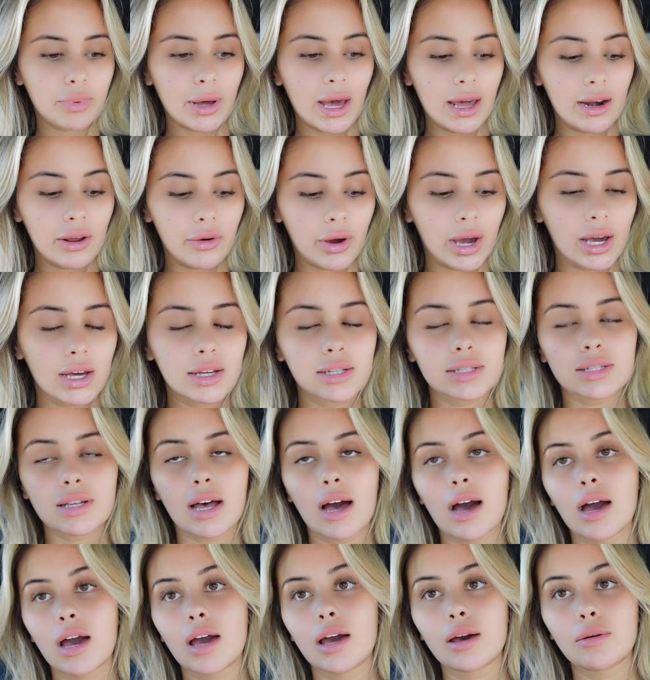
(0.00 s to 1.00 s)
But anyways,
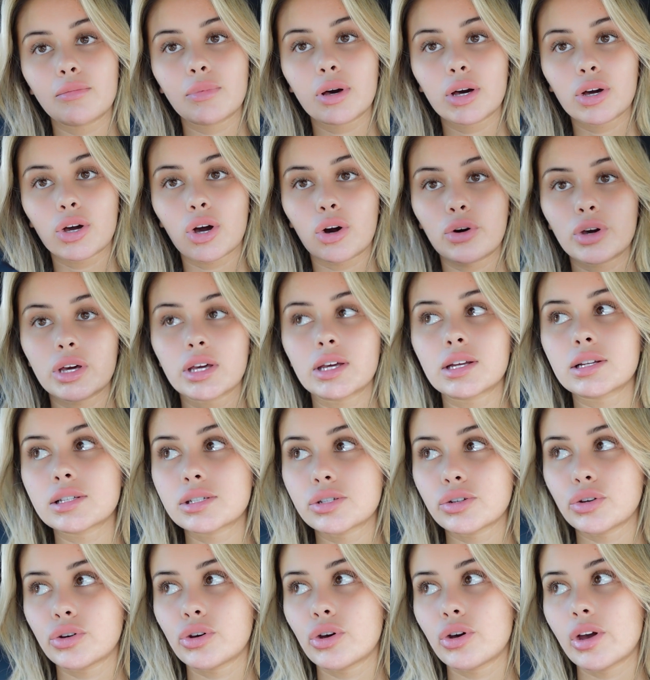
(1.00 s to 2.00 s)
I'm going
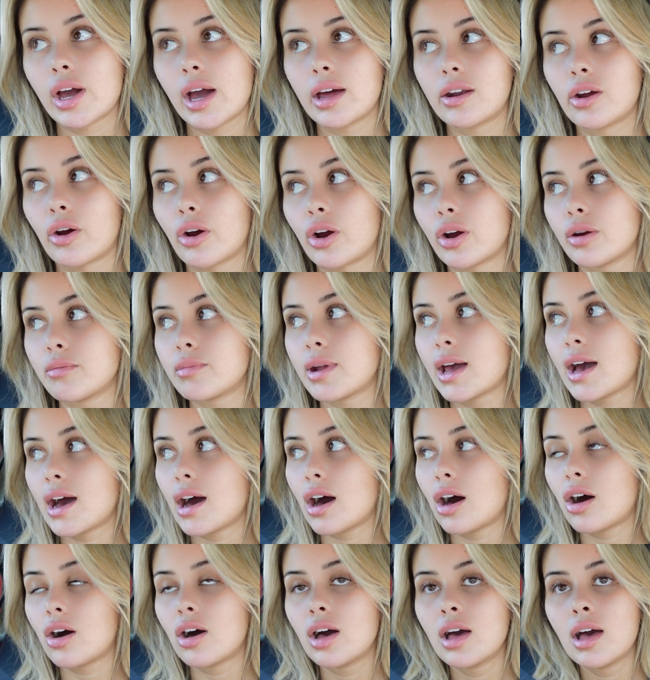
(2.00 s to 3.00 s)
to head home
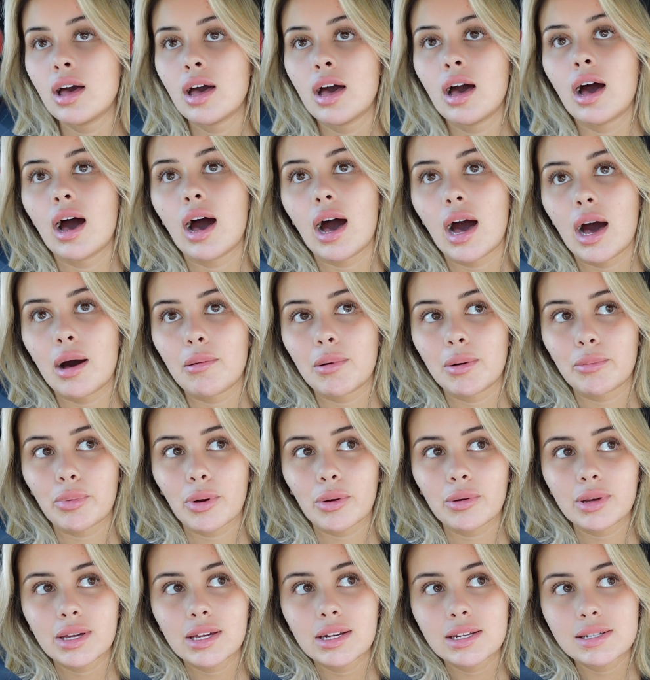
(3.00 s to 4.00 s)
now. I'm
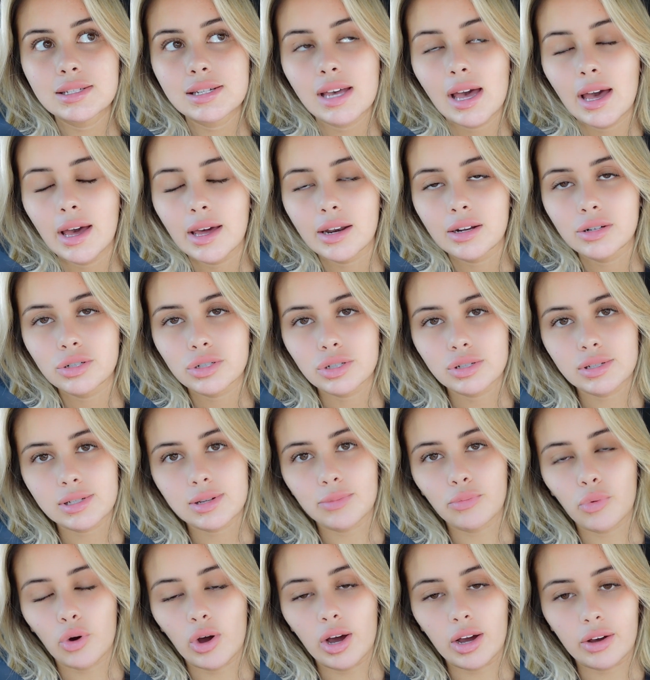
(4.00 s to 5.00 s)
probably going to tan and do
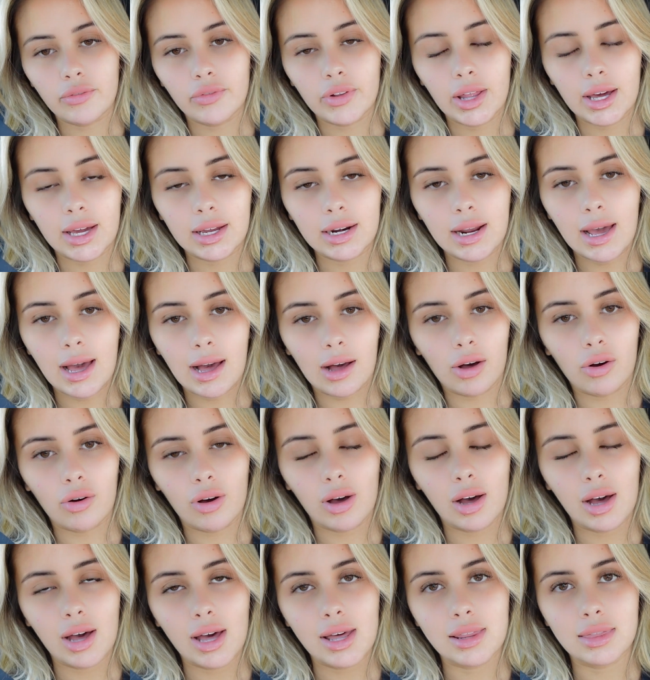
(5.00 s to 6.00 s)
some work for like an
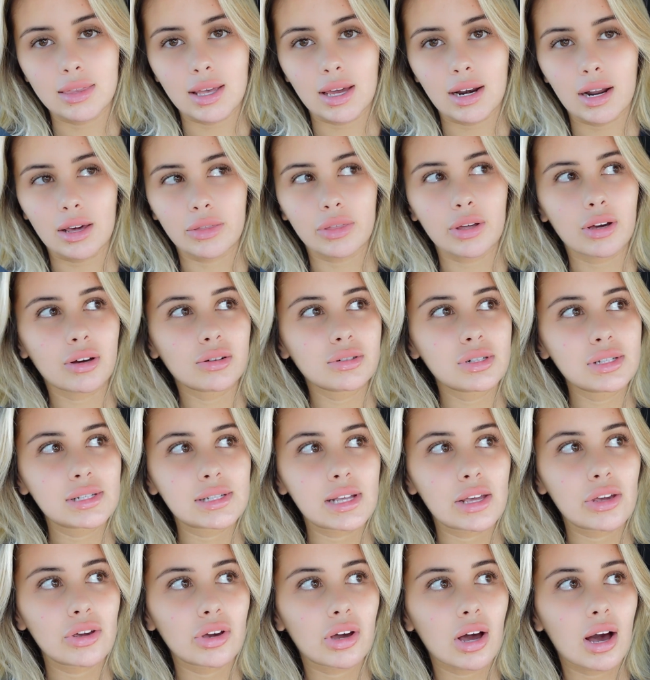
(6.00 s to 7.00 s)
hour. And then I think I'll just
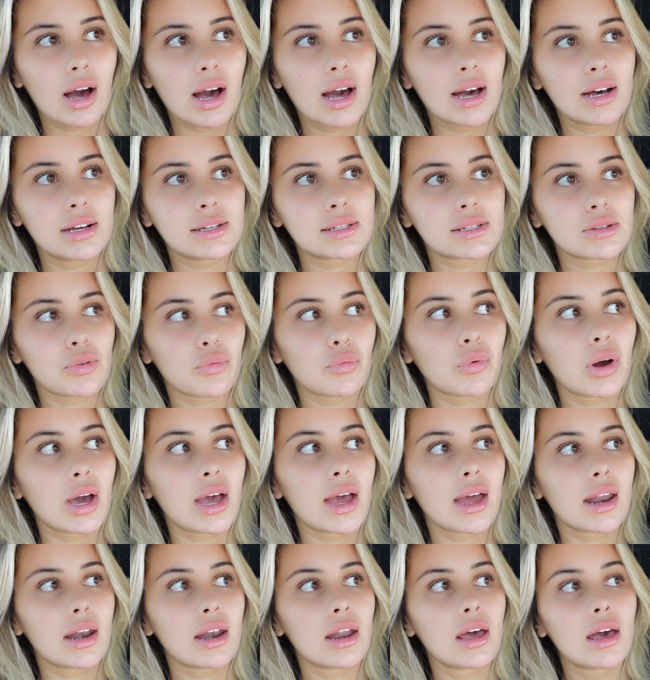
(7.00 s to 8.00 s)
see you guys
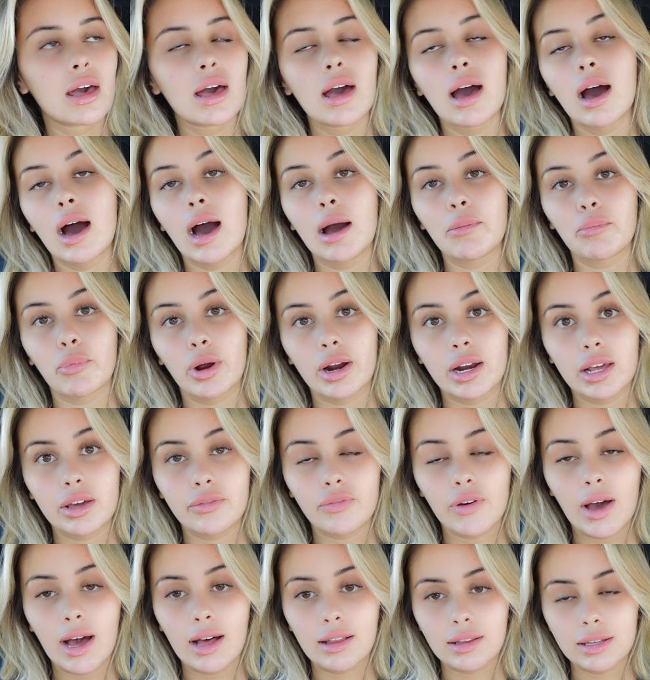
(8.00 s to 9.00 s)
when I'm ready
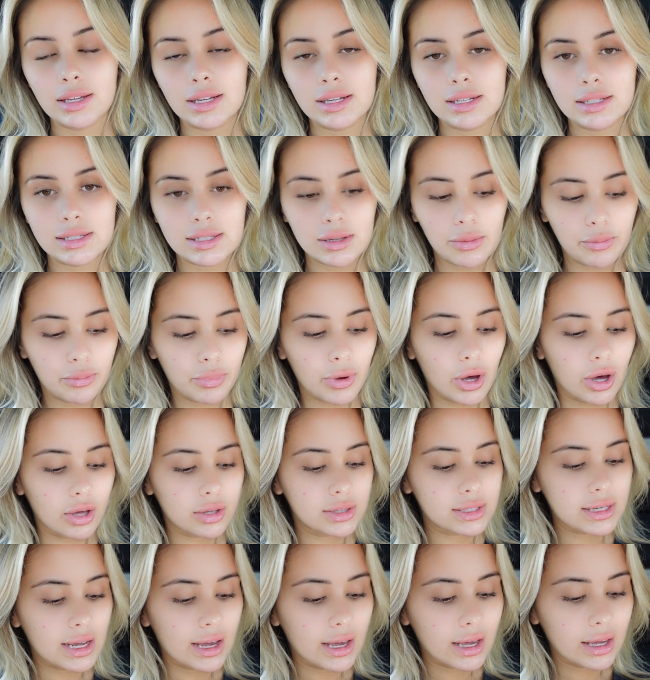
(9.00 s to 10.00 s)
for Ali's
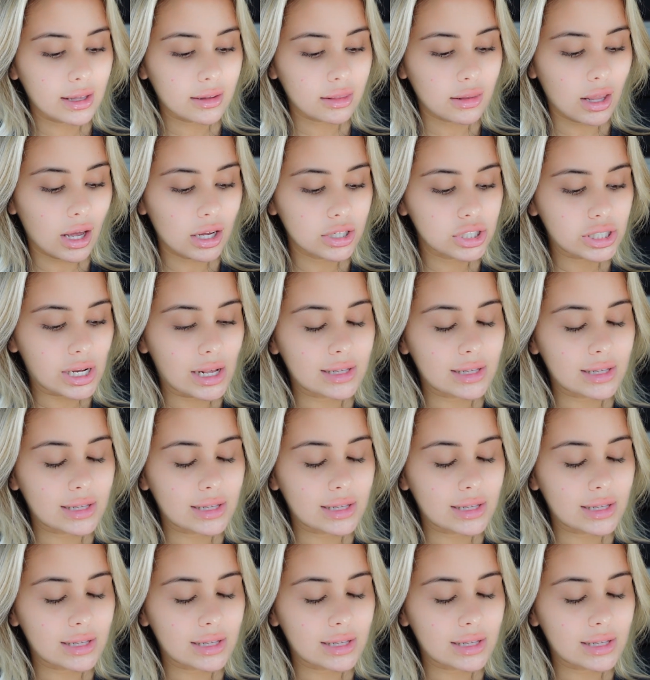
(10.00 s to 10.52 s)
birthday lunch.